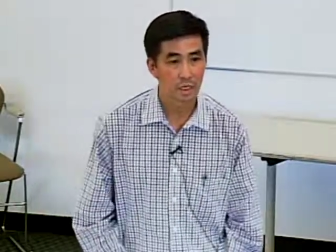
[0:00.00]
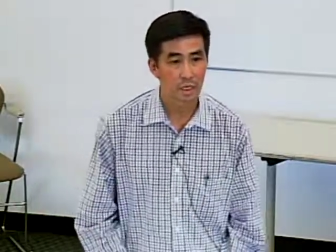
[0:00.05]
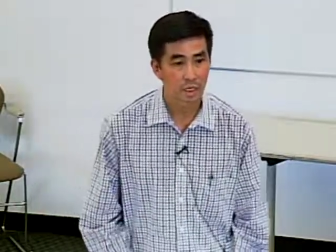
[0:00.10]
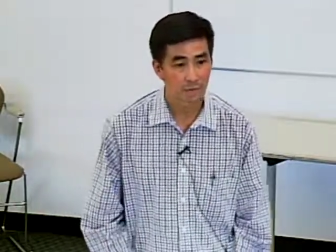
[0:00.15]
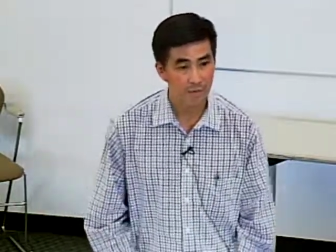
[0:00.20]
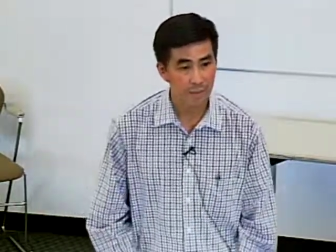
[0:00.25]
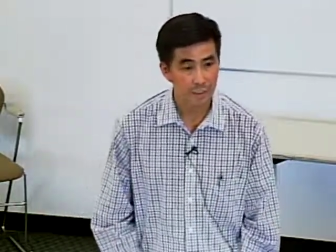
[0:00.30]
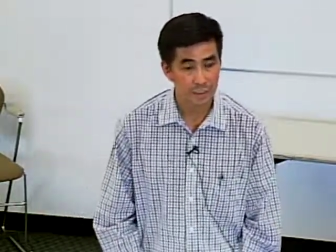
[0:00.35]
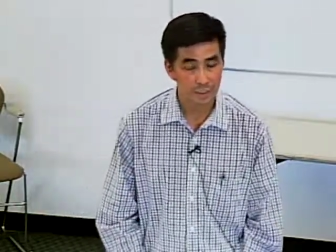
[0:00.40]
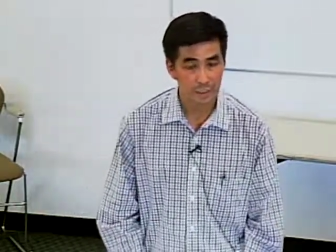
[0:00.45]

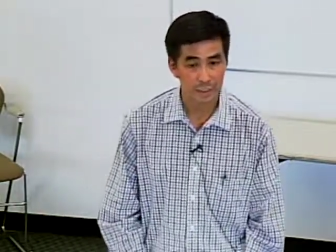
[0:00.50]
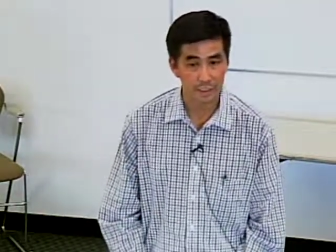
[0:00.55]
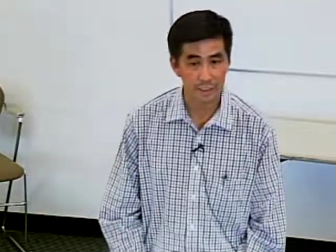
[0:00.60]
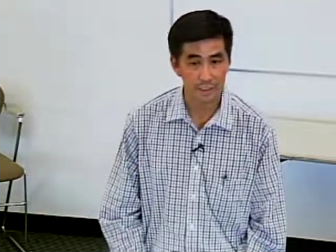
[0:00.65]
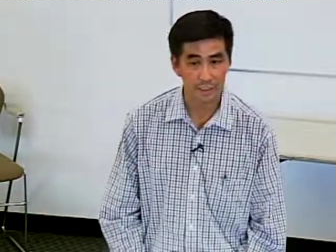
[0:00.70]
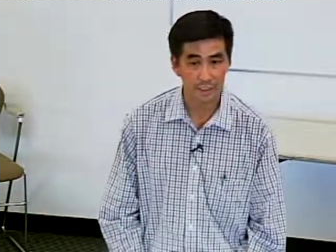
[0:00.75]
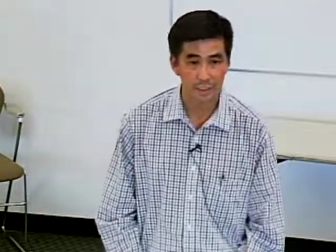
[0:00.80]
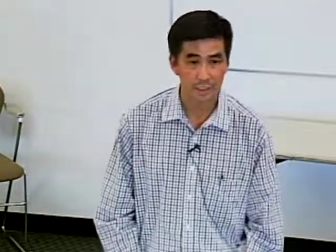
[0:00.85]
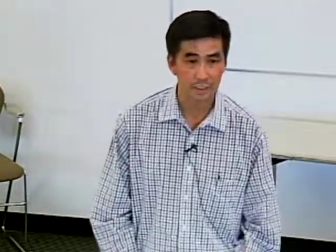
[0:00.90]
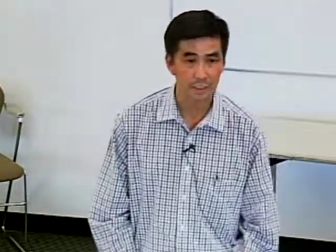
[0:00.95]
of
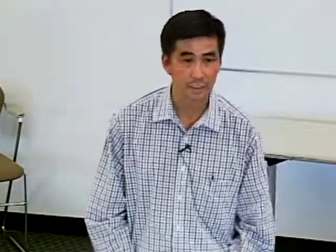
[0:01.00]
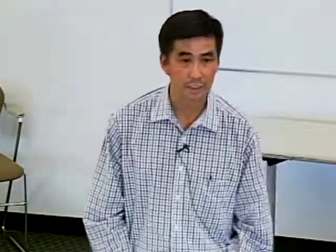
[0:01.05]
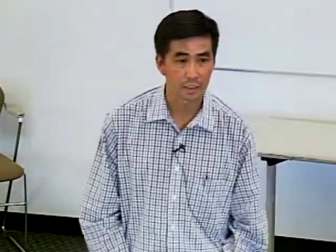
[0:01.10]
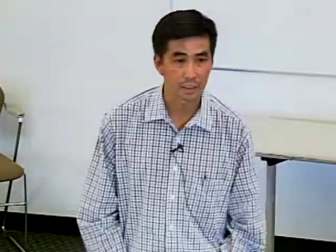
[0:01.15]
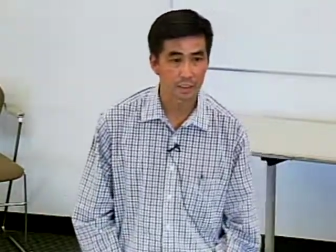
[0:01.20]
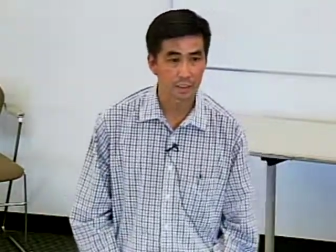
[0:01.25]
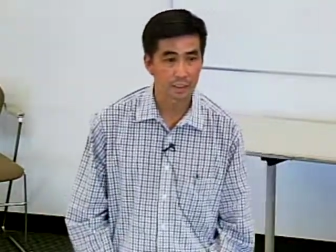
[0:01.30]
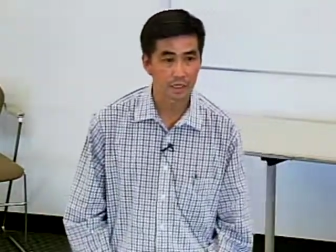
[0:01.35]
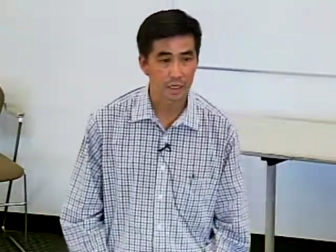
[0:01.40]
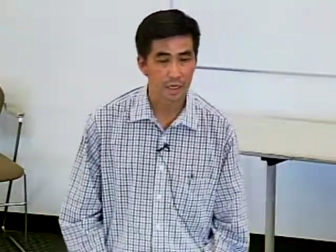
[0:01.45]
ADHD.
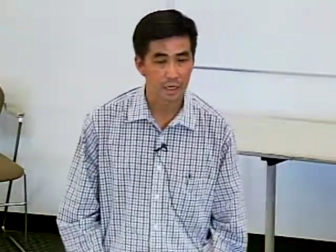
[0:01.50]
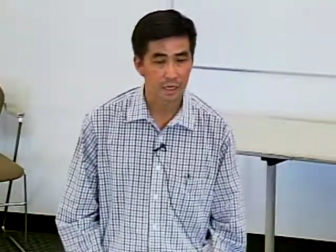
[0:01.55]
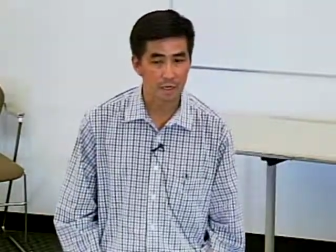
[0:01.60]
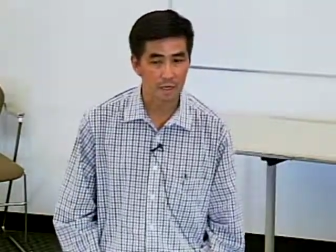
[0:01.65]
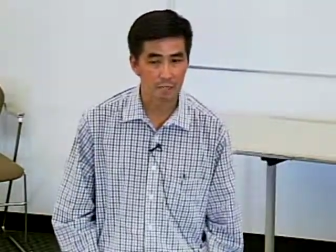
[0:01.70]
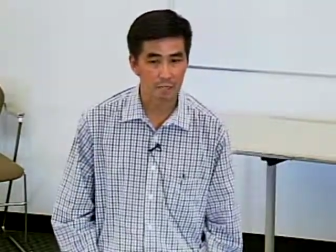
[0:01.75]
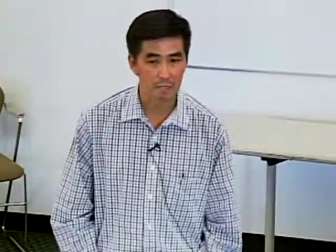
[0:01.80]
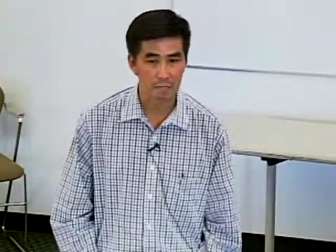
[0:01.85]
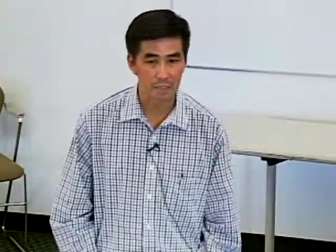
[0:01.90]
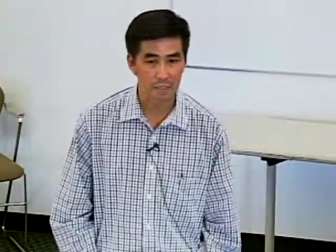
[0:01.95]

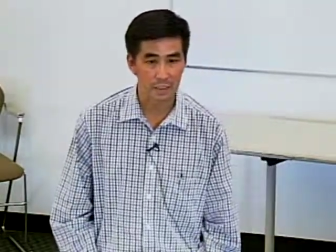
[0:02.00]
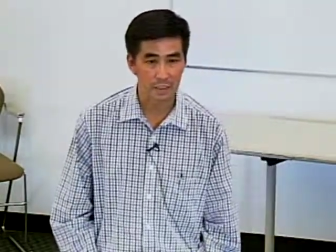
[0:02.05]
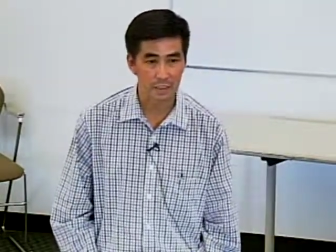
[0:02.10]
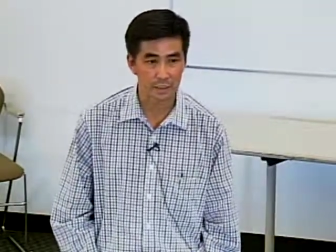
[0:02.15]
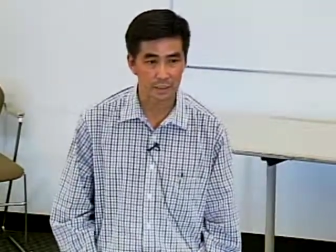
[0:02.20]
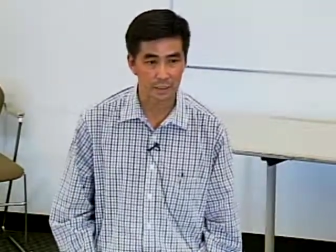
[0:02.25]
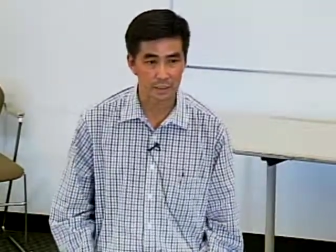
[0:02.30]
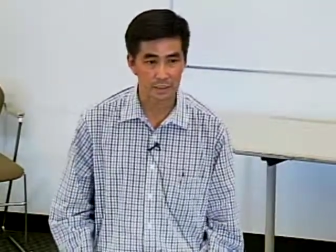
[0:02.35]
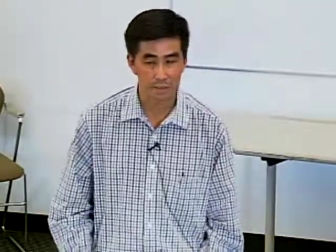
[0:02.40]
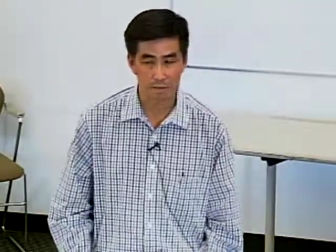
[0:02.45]
Um,
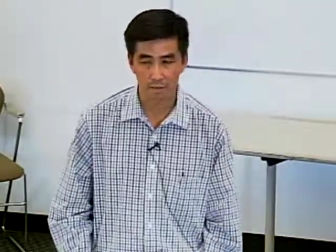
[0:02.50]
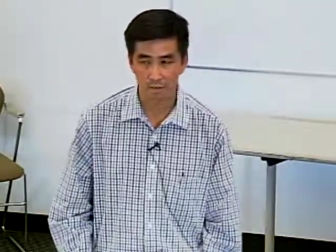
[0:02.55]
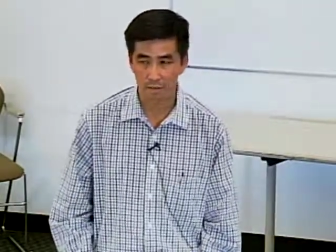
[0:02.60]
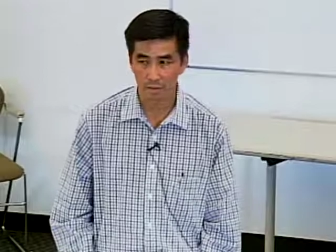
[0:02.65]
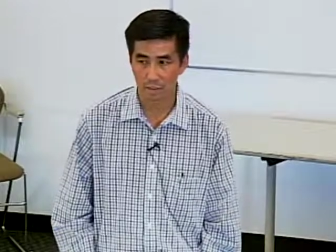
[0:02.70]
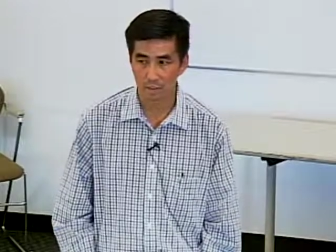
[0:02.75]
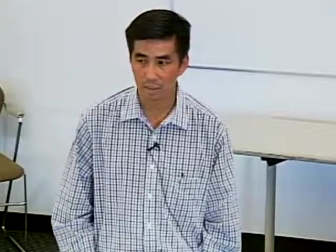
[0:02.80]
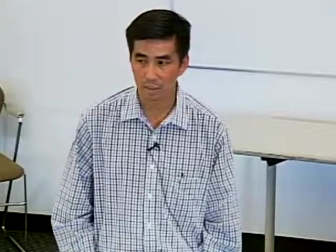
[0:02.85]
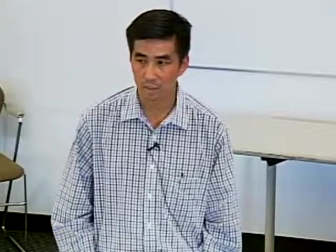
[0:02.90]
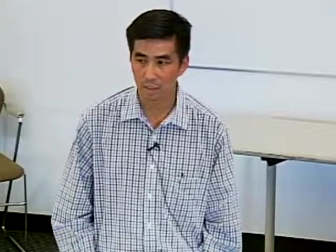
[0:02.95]
kids
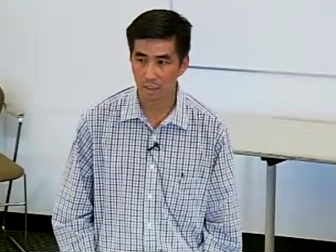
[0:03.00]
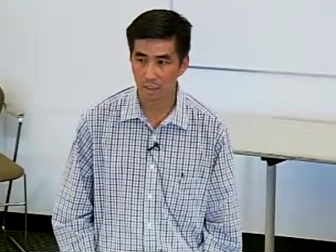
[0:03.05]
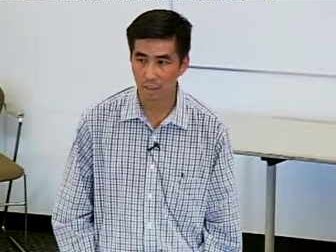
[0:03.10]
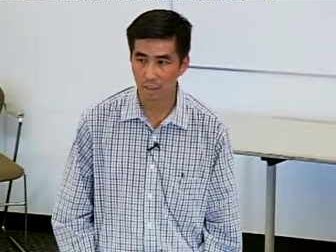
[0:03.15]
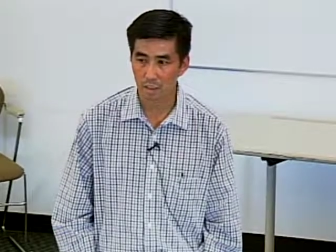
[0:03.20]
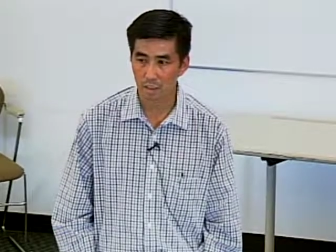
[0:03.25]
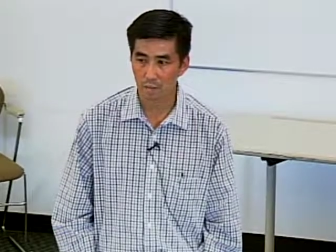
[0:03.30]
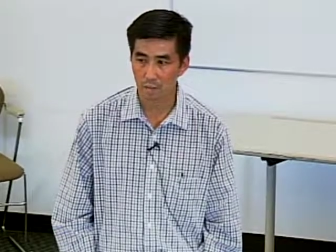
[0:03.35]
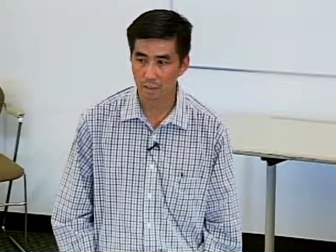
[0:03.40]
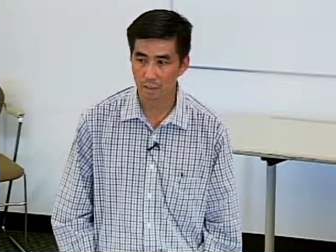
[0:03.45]

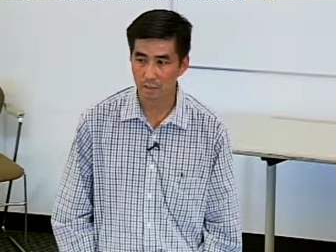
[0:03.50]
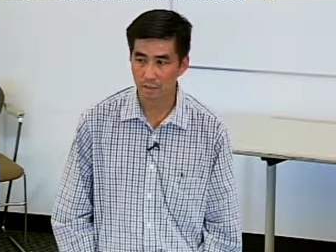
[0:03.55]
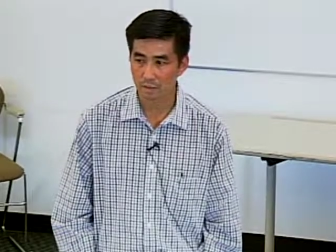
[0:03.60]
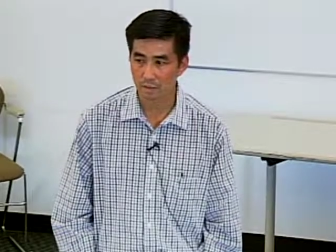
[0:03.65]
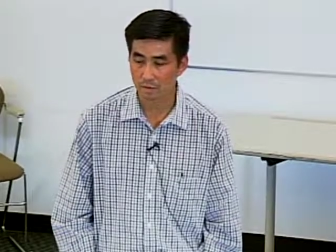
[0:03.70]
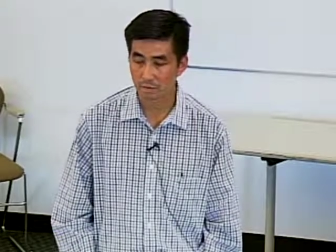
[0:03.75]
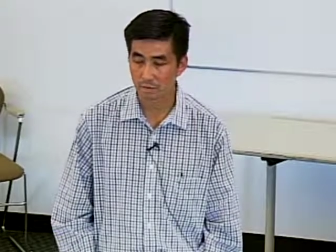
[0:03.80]
uh, with